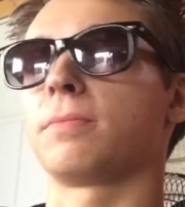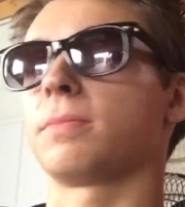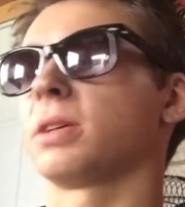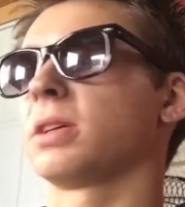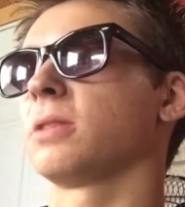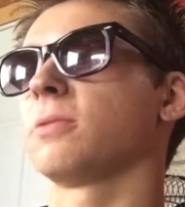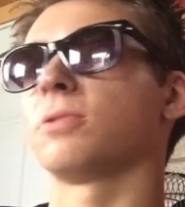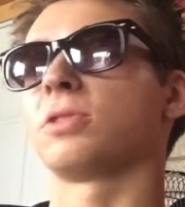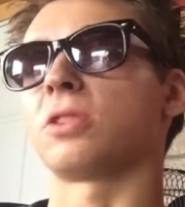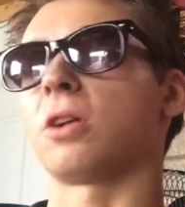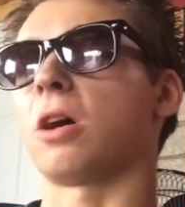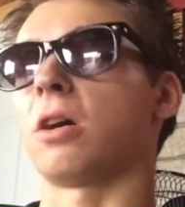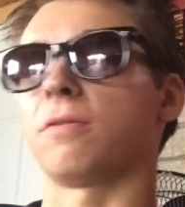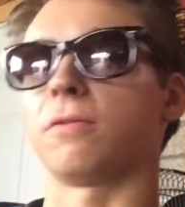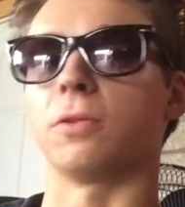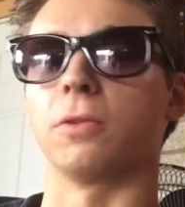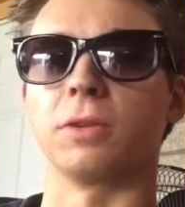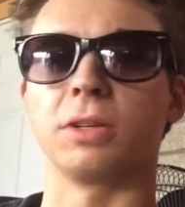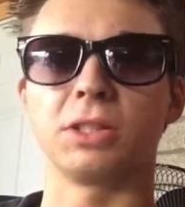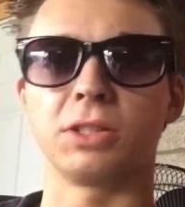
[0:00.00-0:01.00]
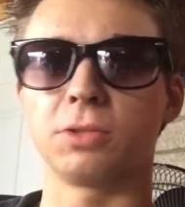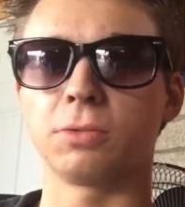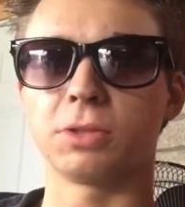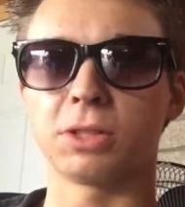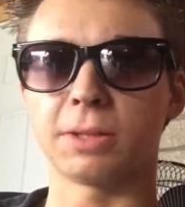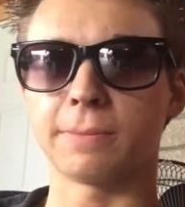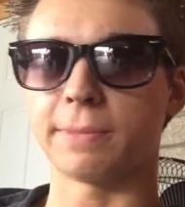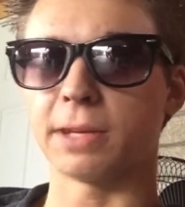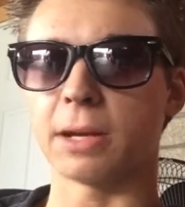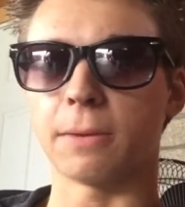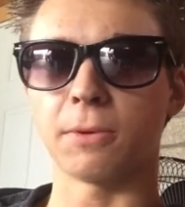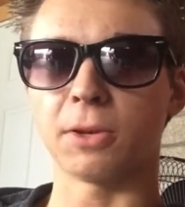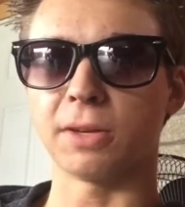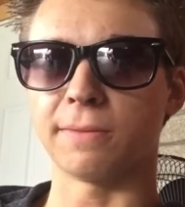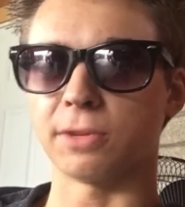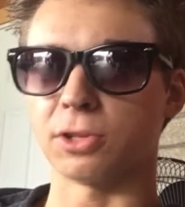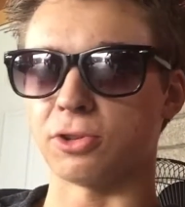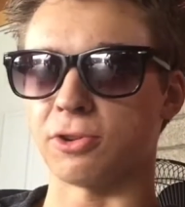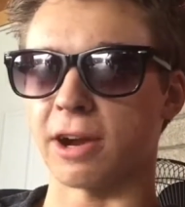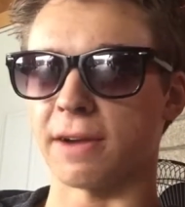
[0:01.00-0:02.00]
It was awful. You wouldn't be able to
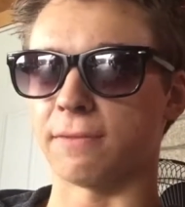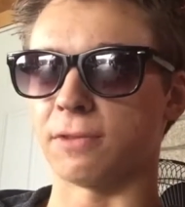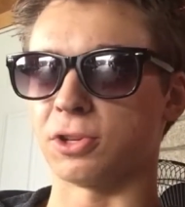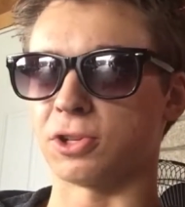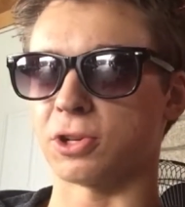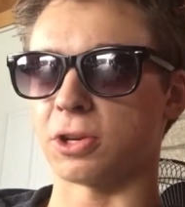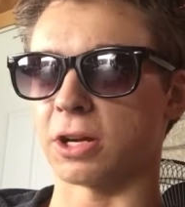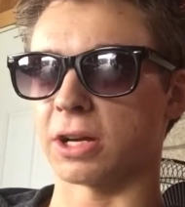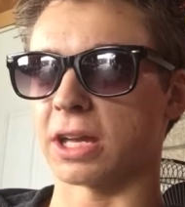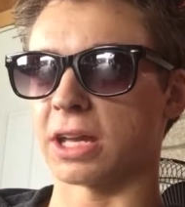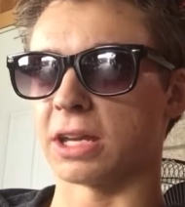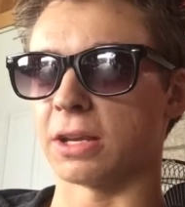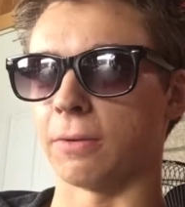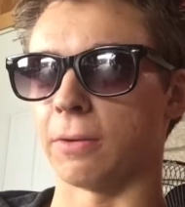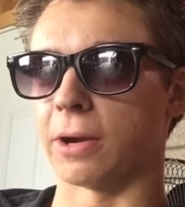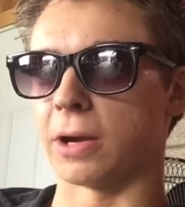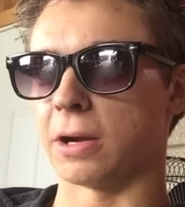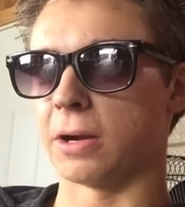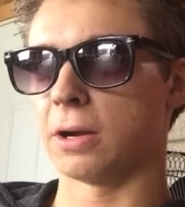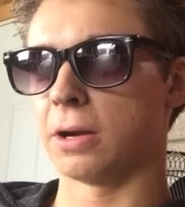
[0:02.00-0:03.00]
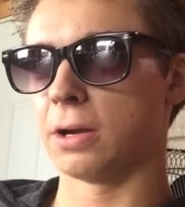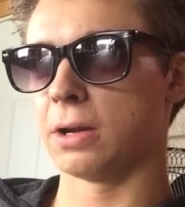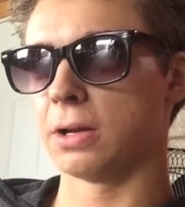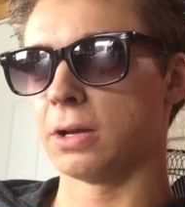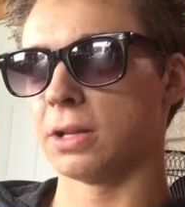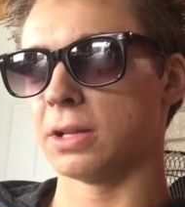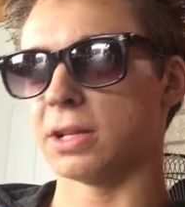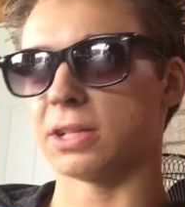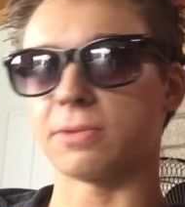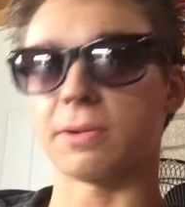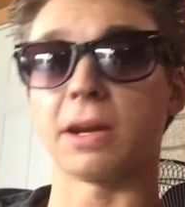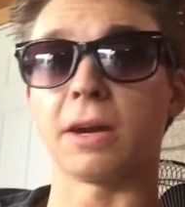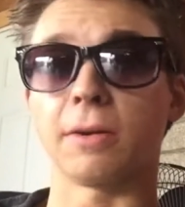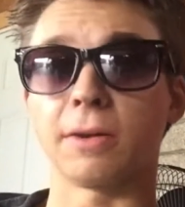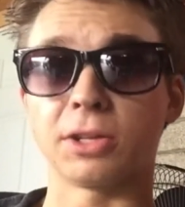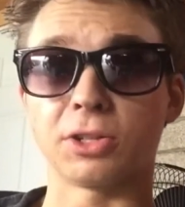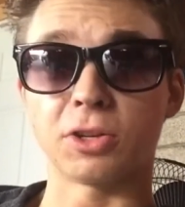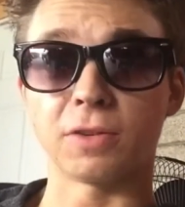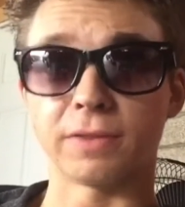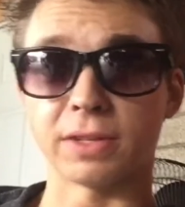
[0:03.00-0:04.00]
even drive the truck anywhere. That's why I
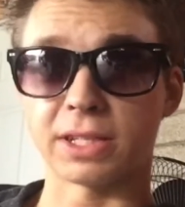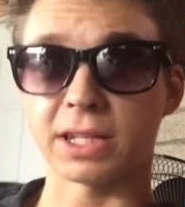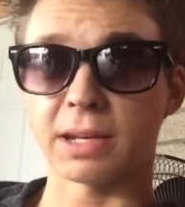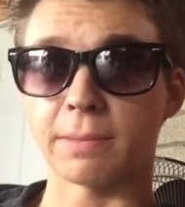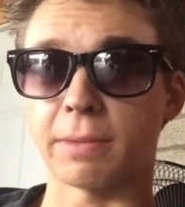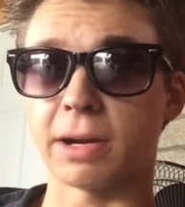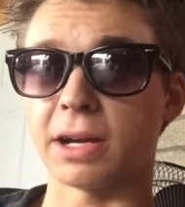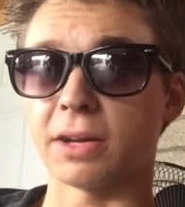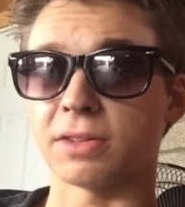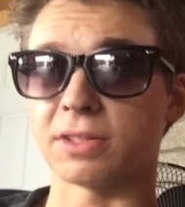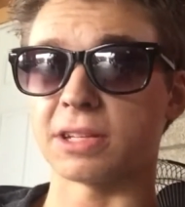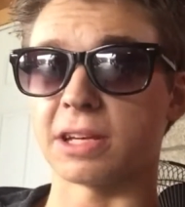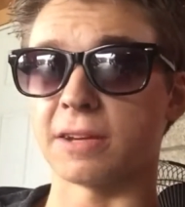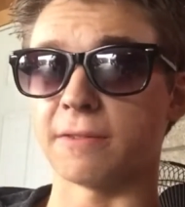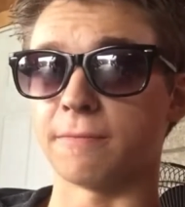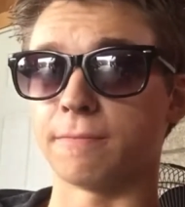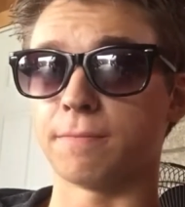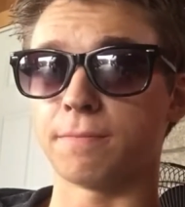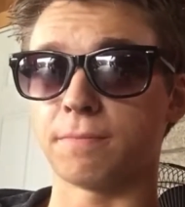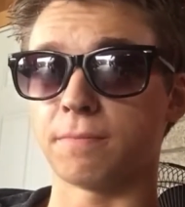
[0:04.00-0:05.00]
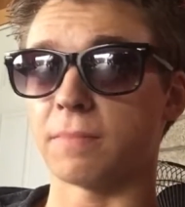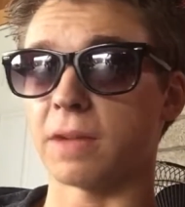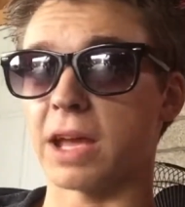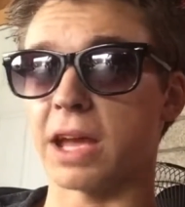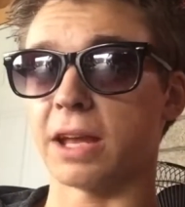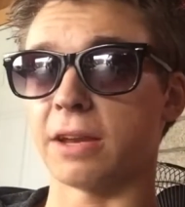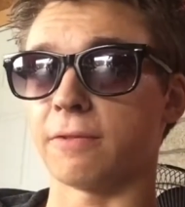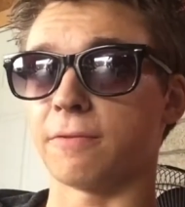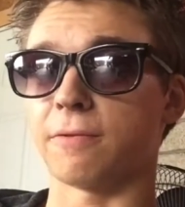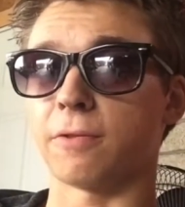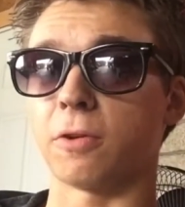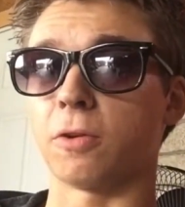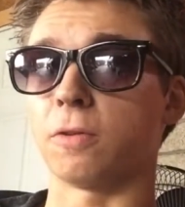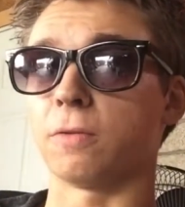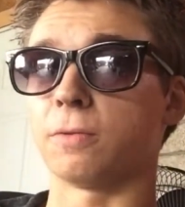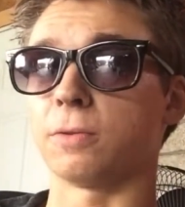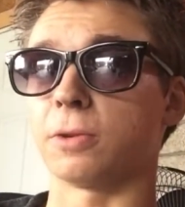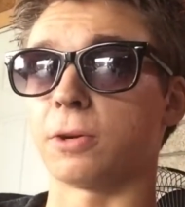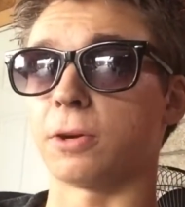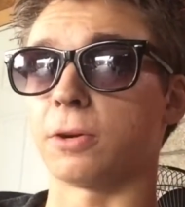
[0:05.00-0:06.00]
only drove it 10 miles and I've had it for
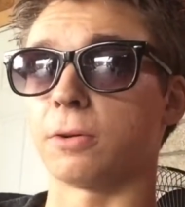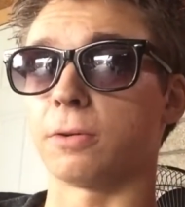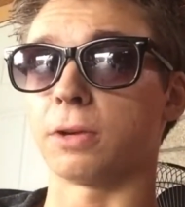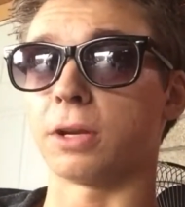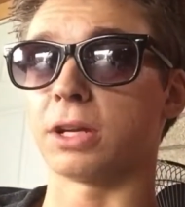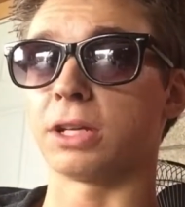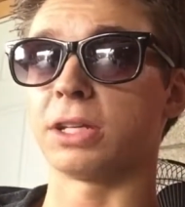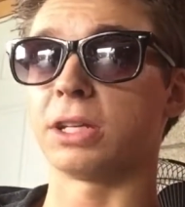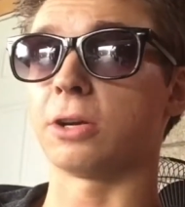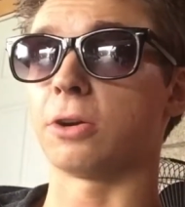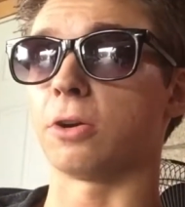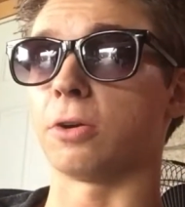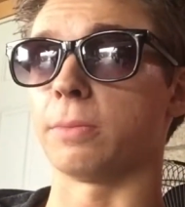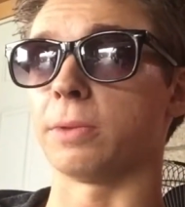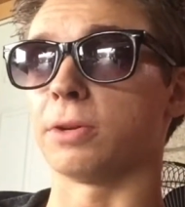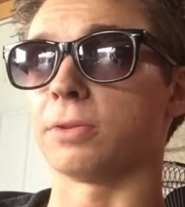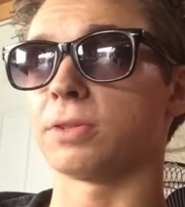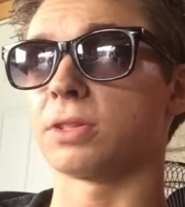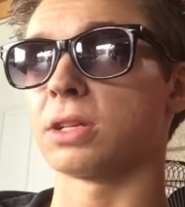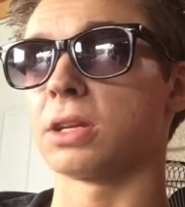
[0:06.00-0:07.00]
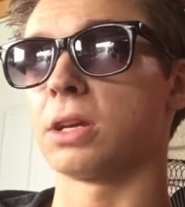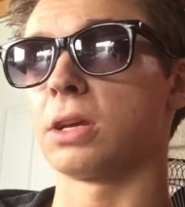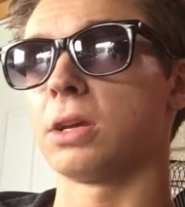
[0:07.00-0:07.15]
over a year almost.